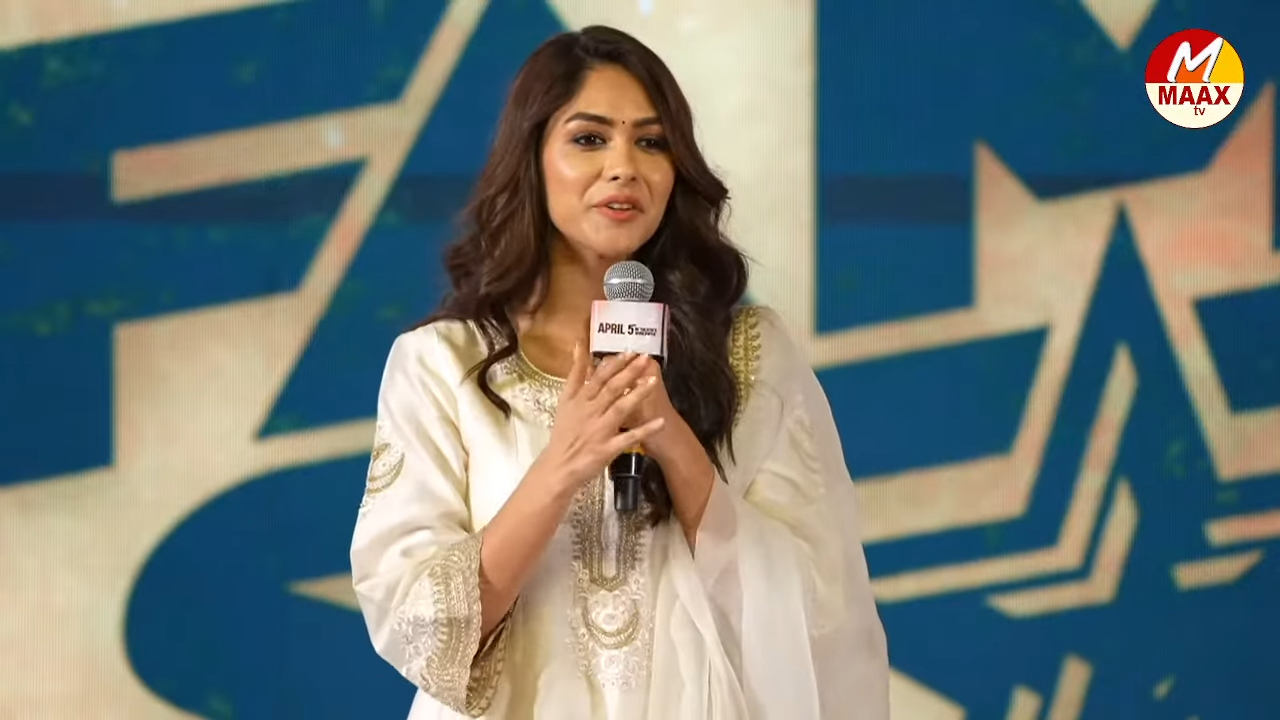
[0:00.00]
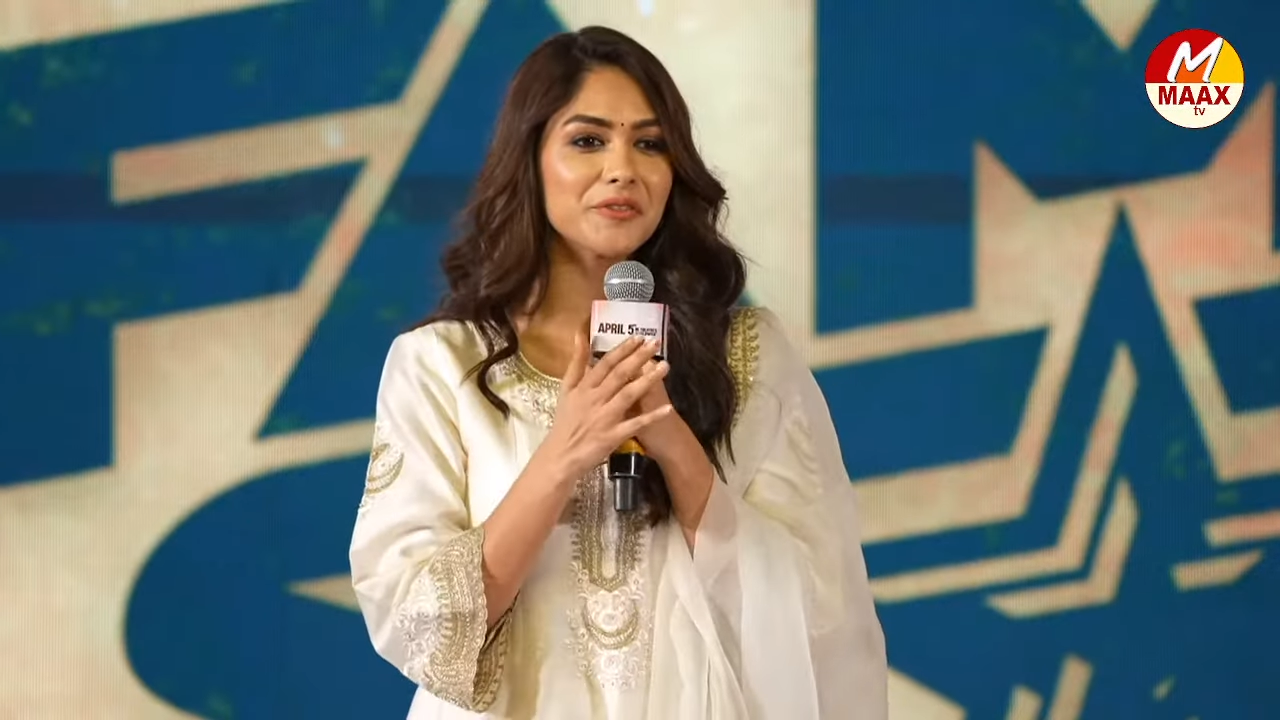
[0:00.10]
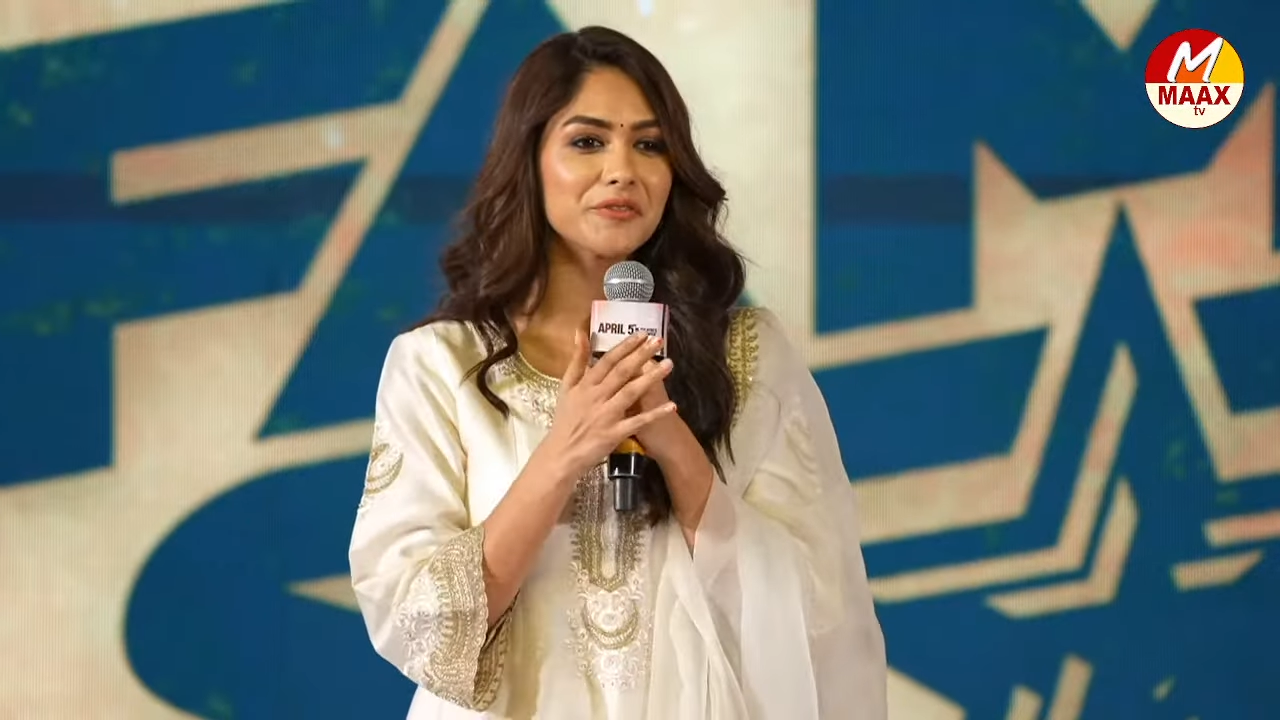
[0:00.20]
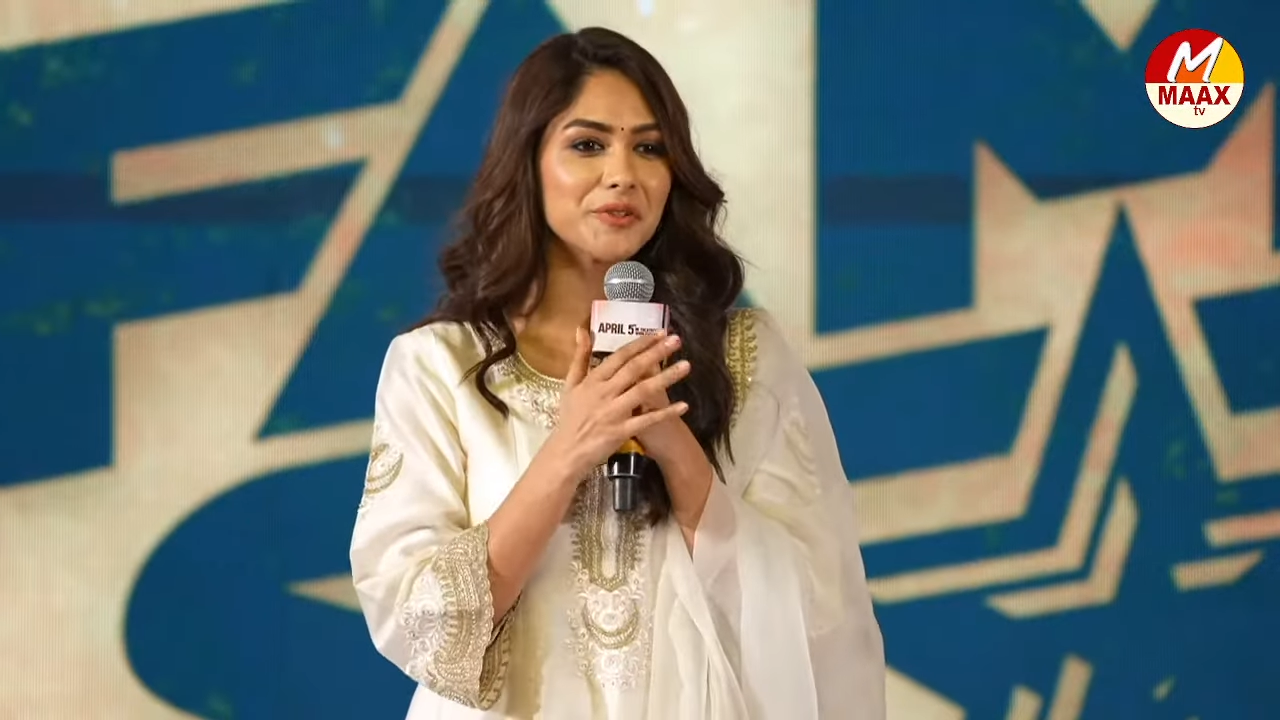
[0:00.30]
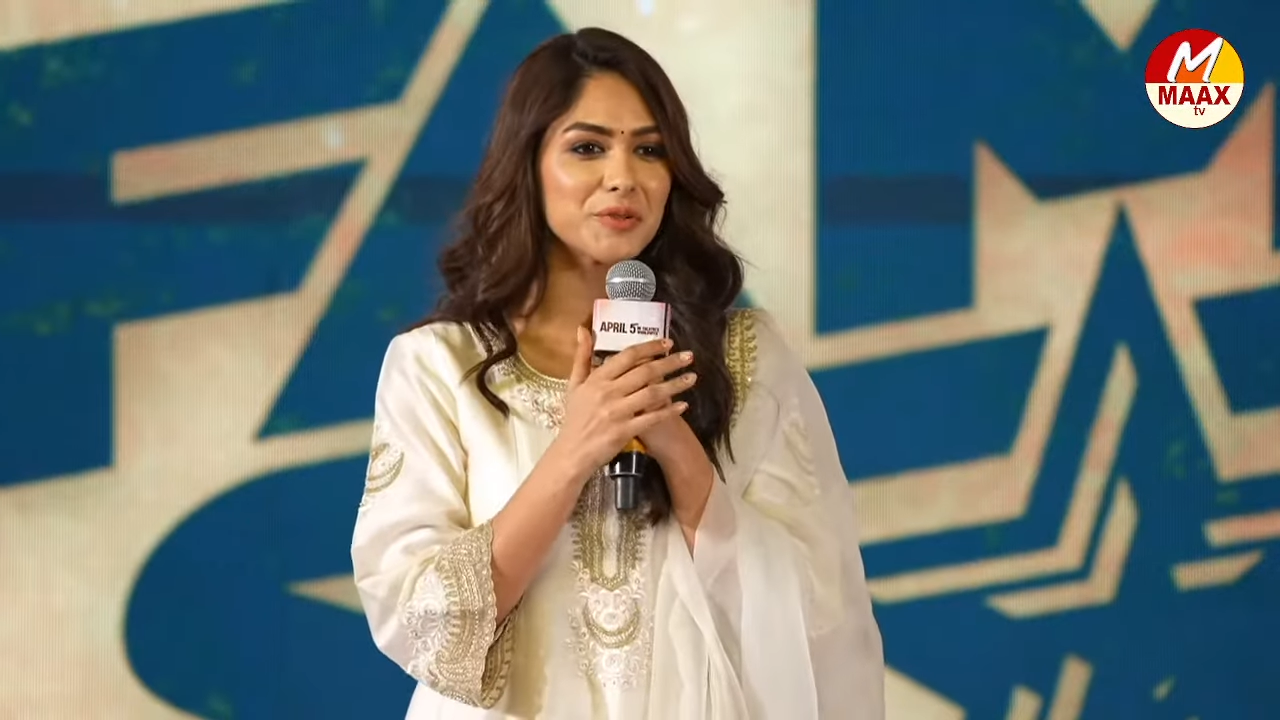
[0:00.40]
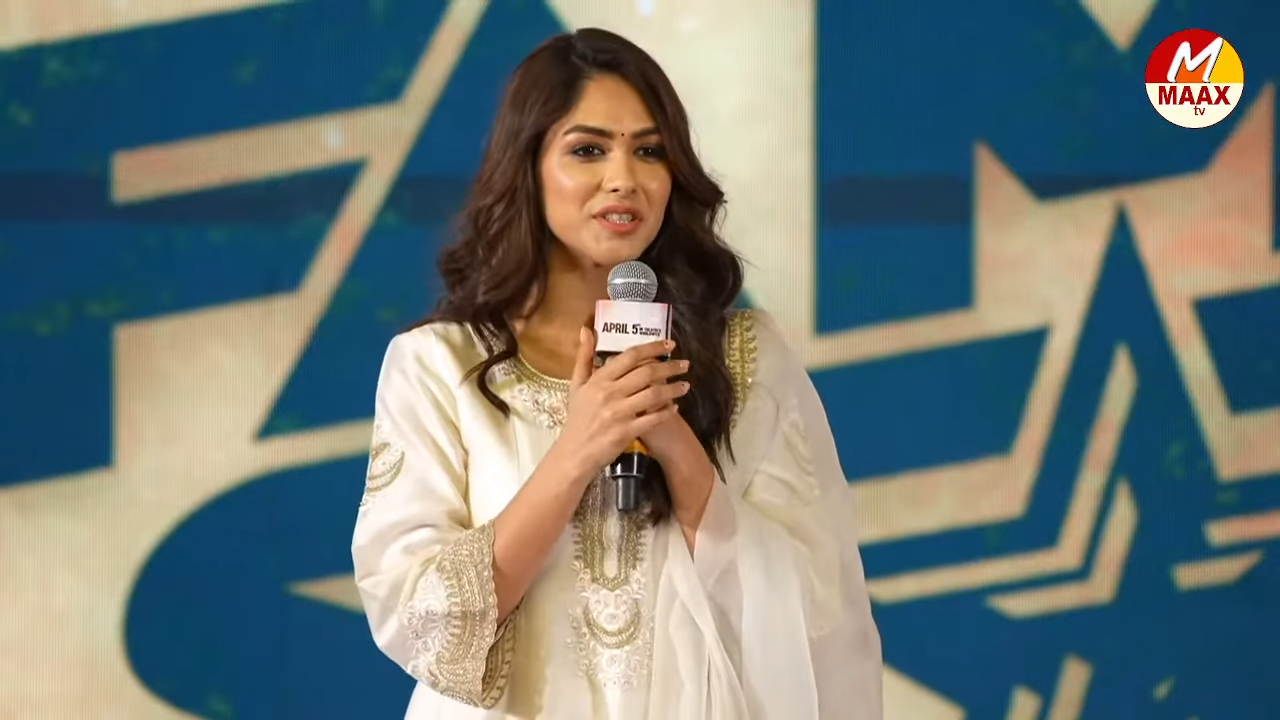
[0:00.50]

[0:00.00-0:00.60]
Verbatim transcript: one of you